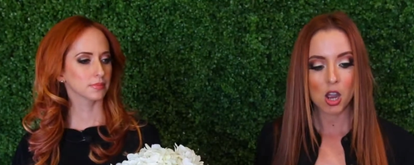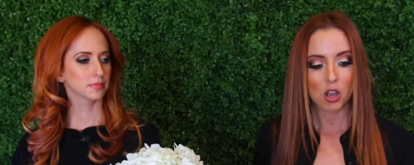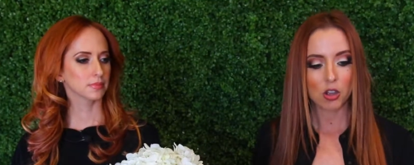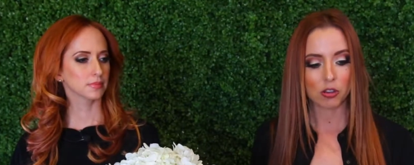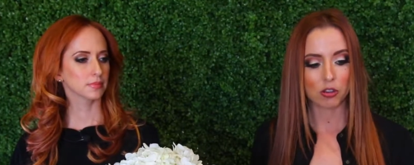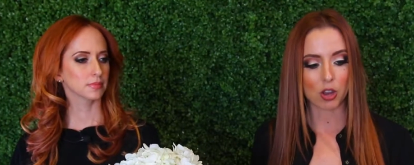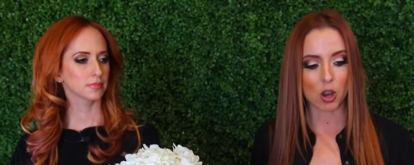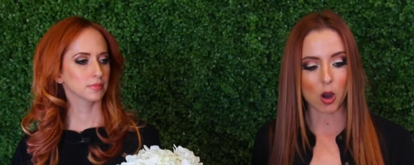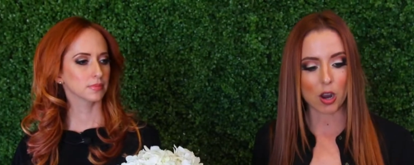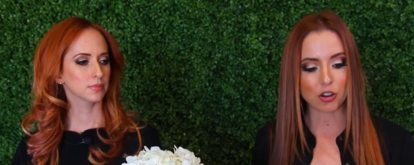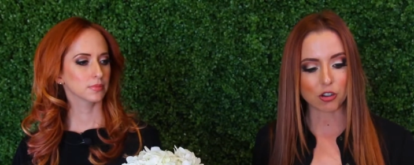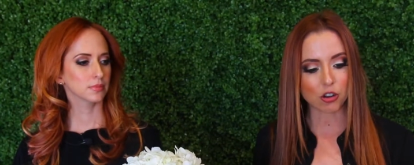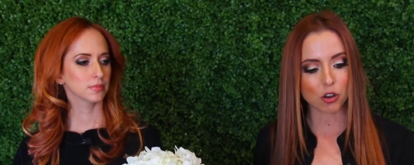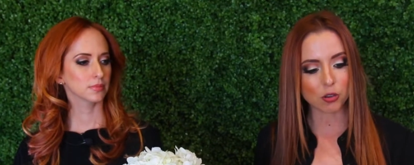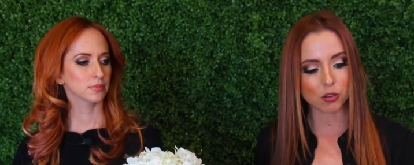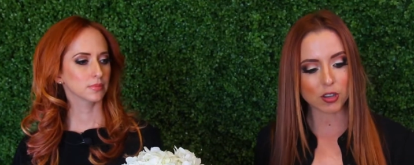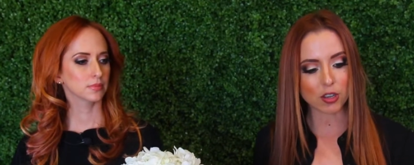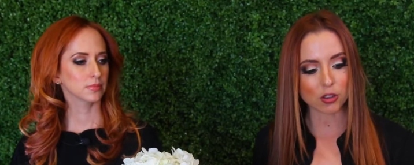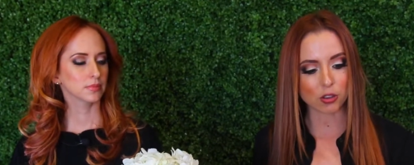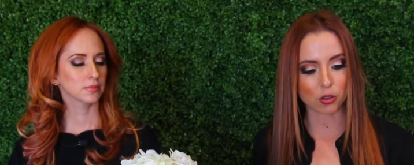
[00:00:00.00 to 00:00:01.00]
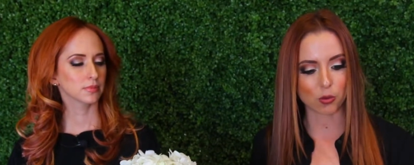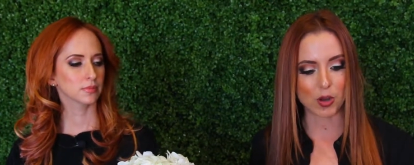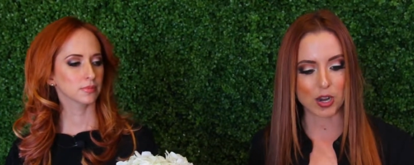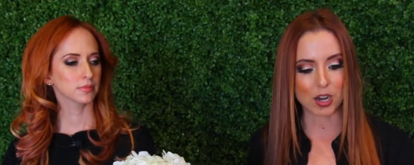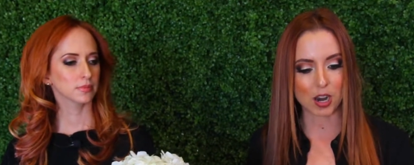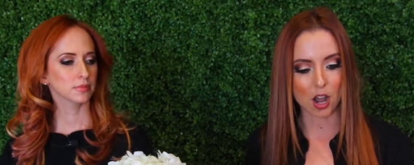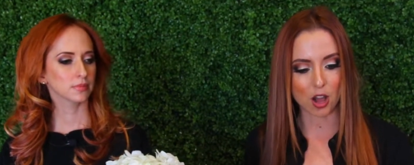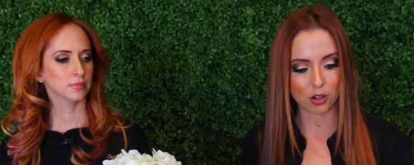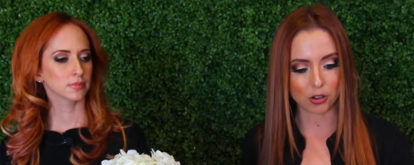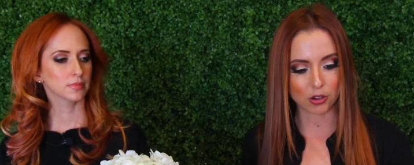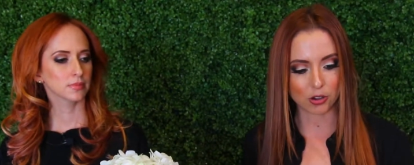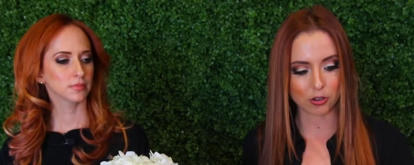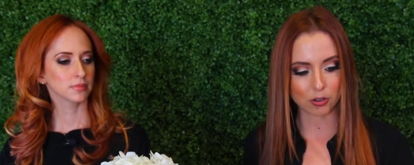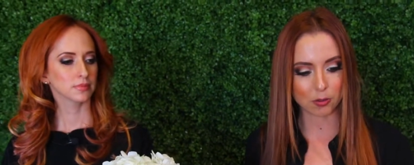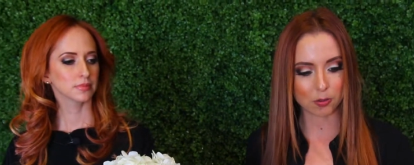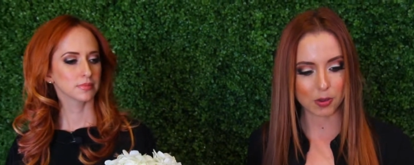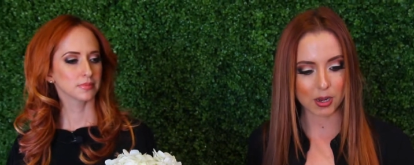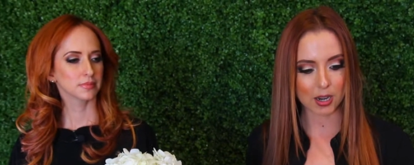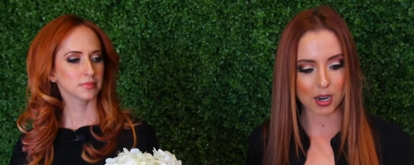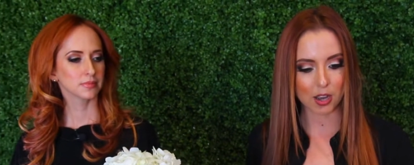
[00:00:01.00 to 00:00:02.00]
Speaker 1: So I chose these three
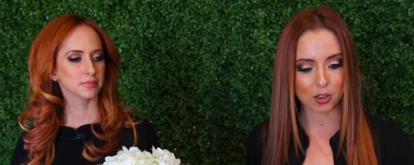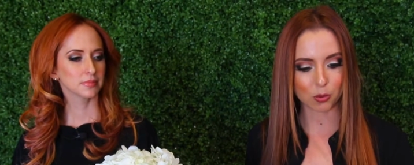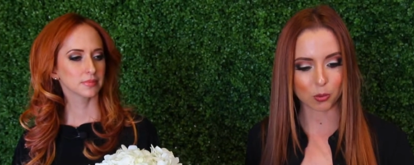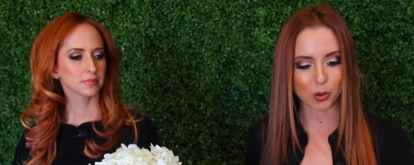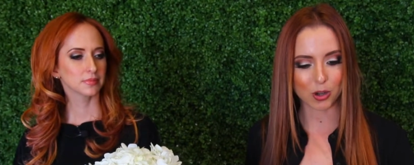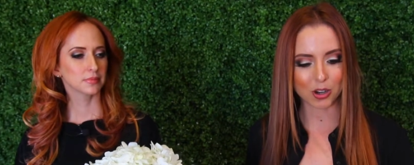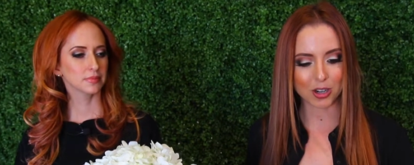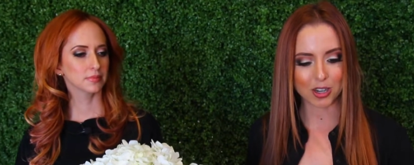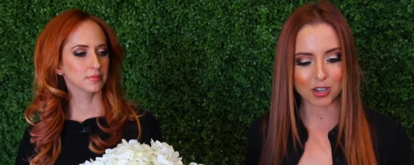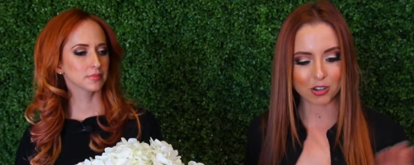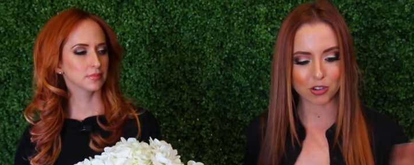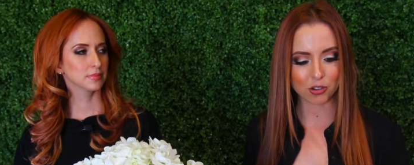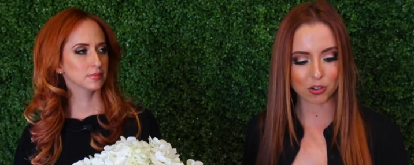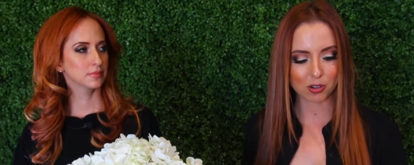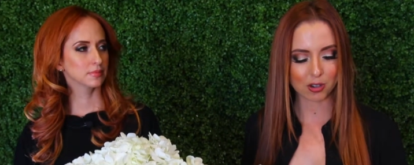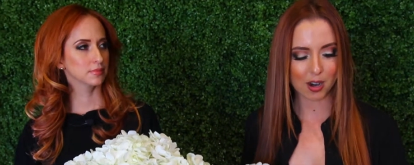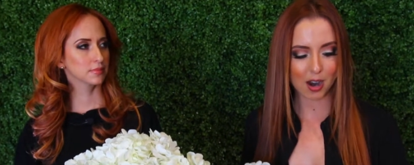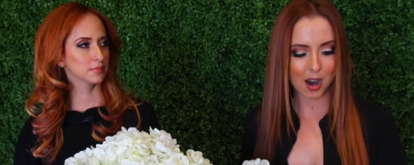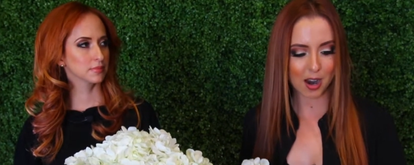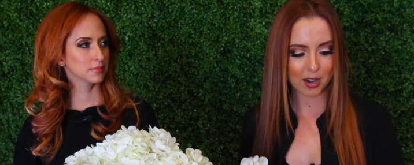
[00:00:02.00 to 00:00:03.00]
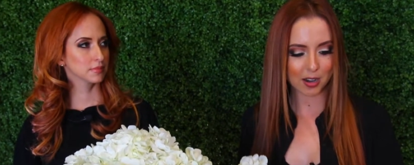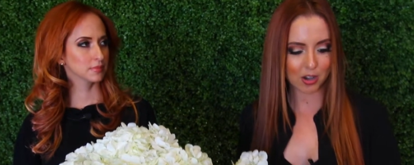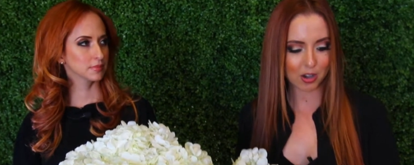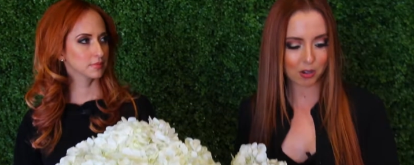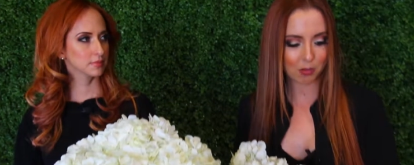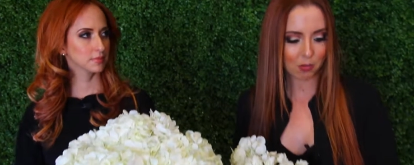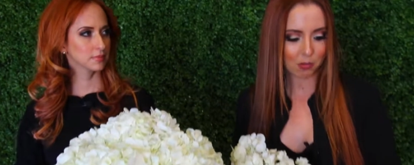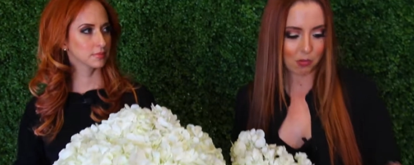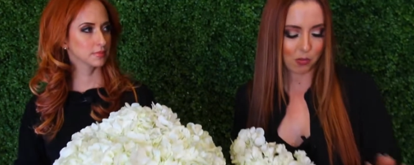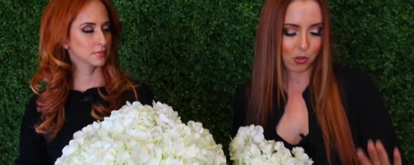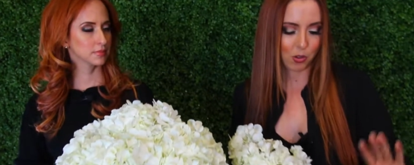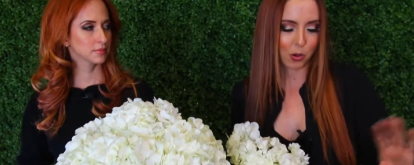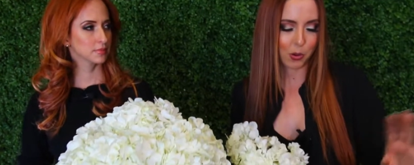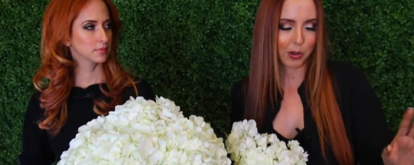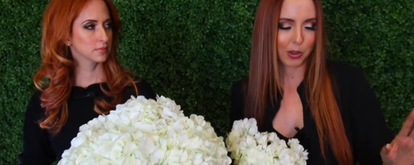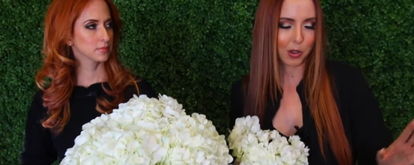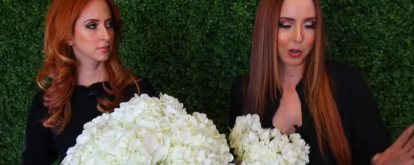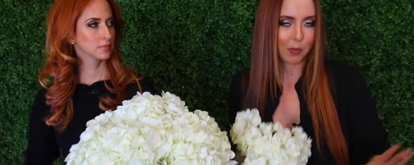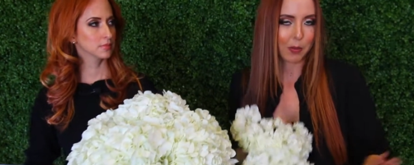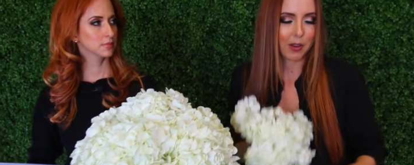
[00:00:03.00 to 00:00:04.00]
colors because we're going to kind of
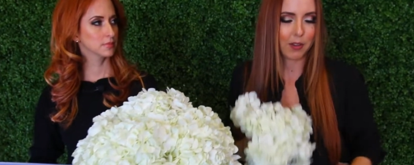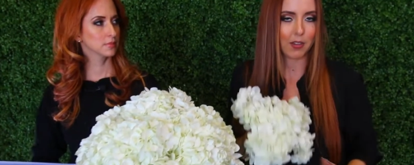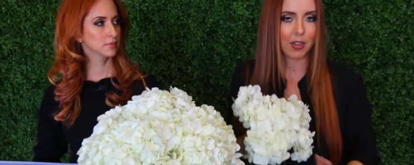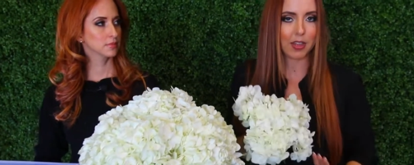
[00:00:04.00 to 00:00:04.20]
do a little bit of